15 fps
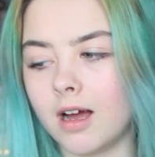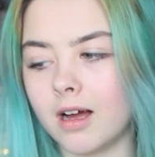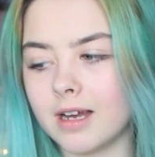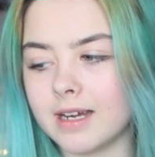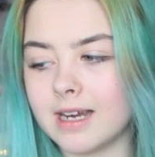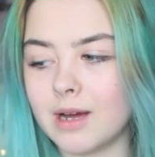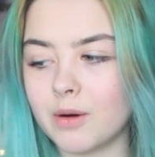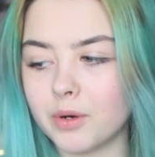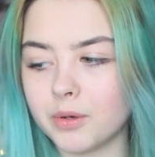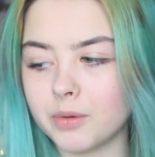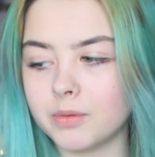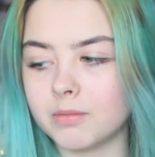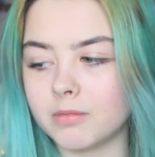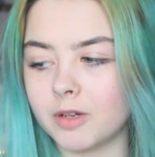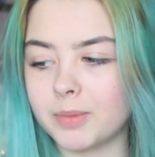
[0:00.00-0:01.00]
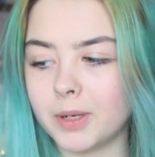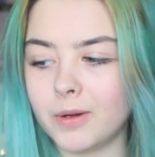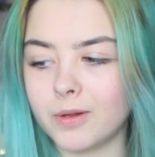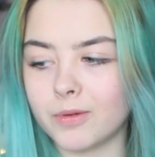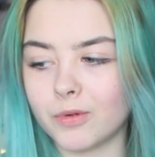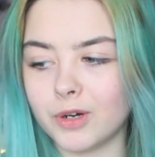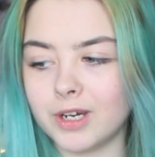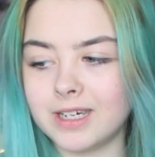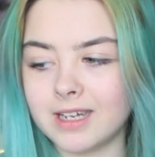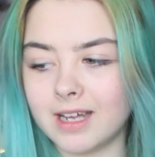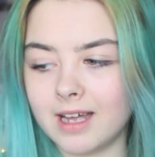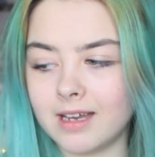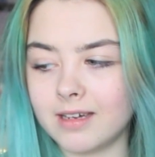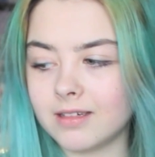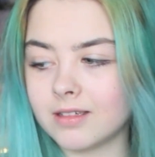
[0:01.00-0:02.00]
I now own a Polaroid
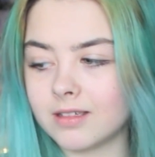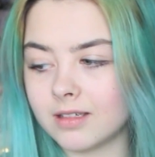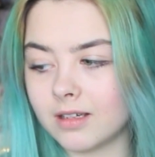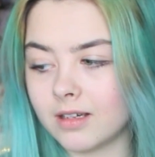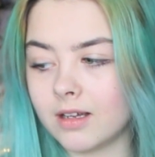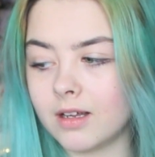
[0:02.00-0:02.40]
and